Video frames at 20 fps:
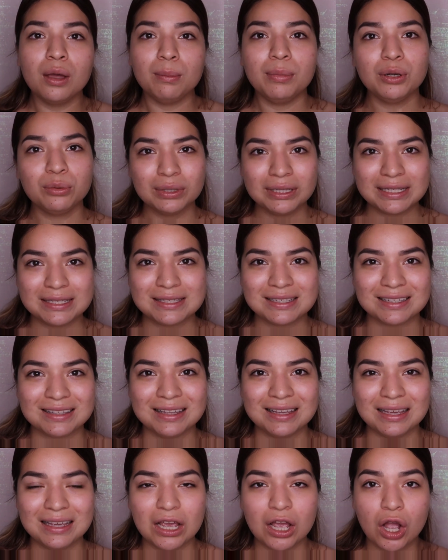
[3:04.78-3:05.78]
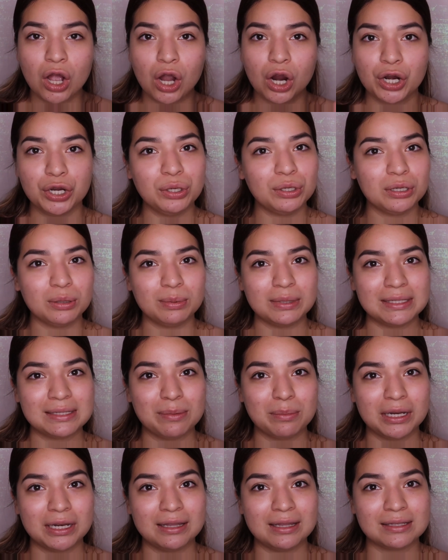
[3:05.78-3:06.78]
But realistically, are you going to be
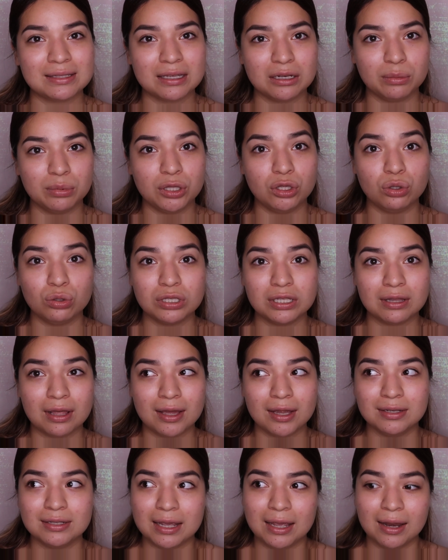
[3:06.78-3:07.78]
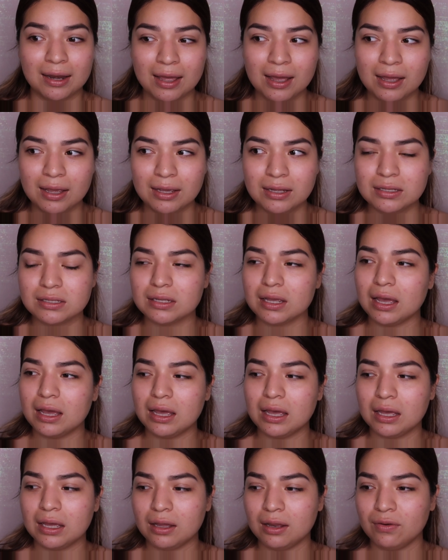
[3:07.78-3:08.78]
somebody that's going to be using that day and night
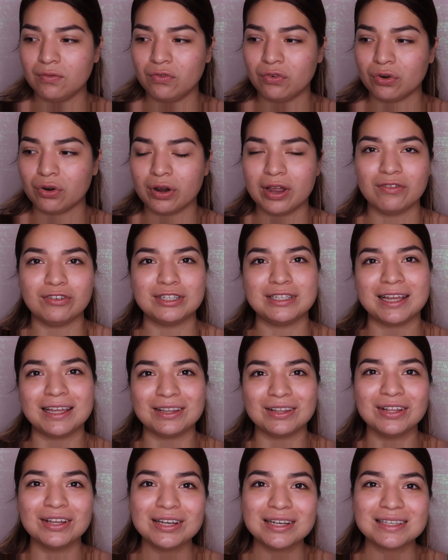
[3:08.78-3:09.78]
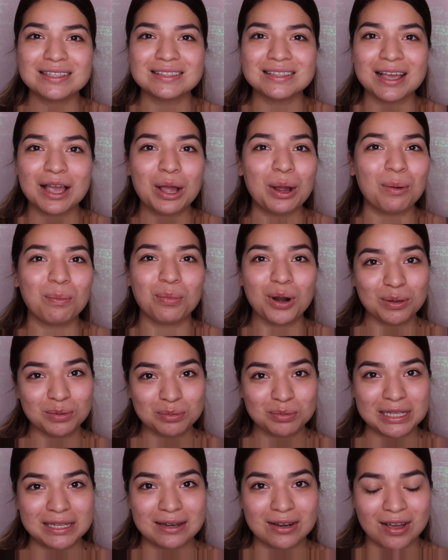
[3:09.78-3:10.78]
and for everyday looks?
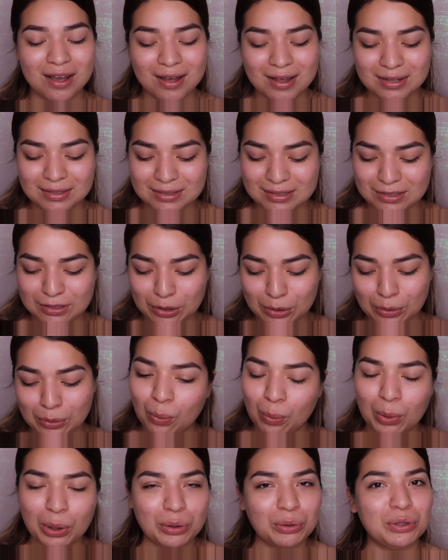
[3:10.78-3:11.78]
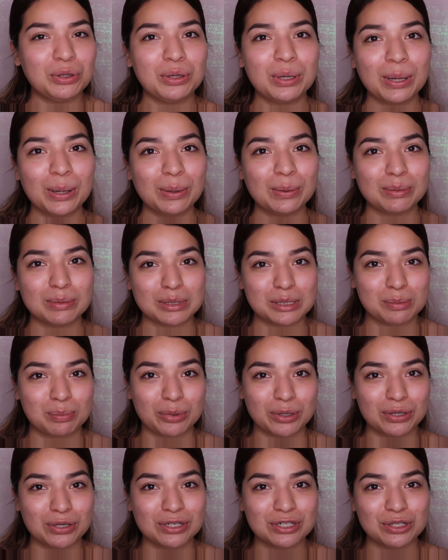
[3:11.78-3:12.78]
Probably not. So will you go and
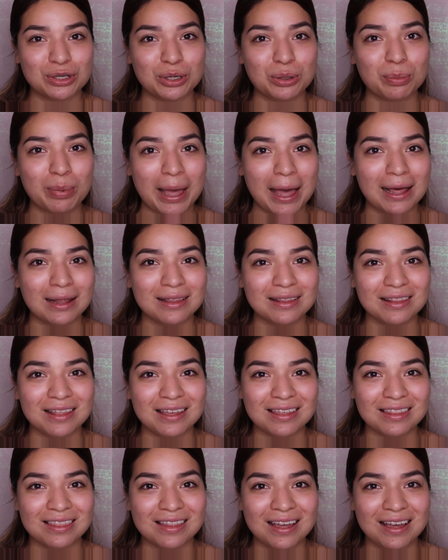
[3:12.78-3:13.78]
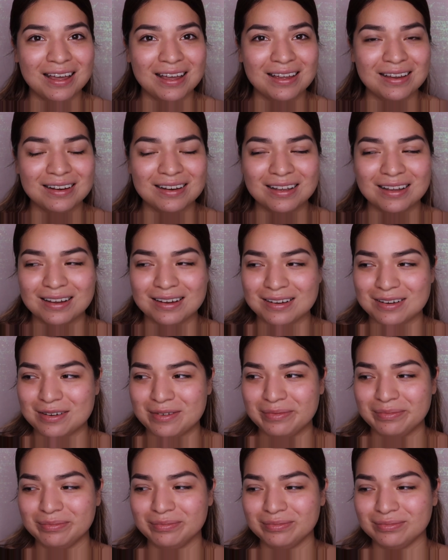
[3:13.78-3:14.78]
splurge on a palette like that,
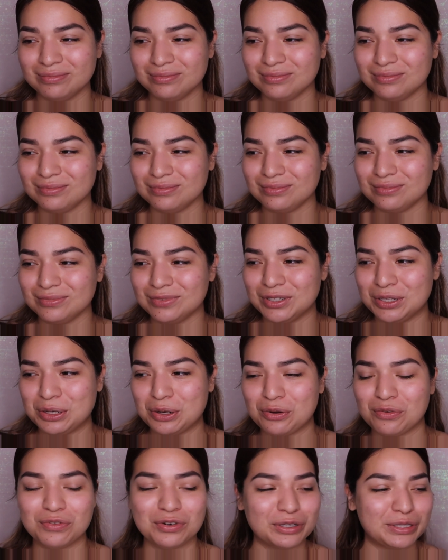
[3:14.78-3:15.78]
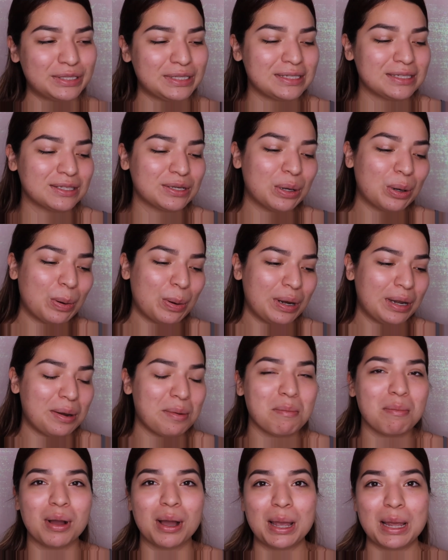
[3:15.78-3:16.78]
versus going
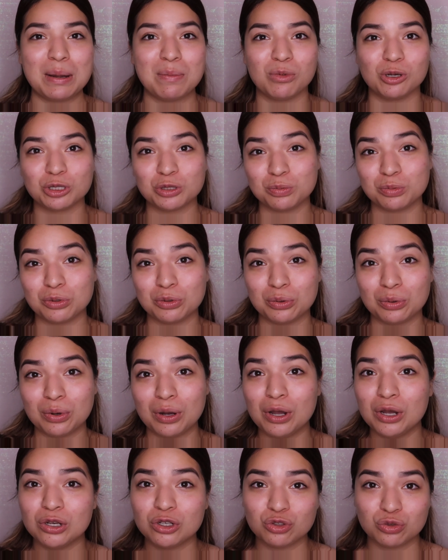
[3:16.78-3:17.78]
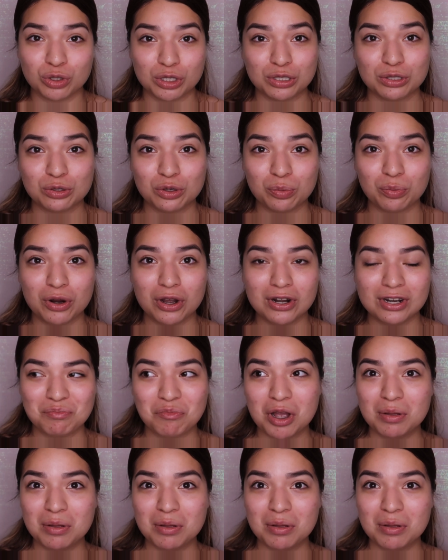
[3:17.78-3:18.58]
and buying multiple drugstore products?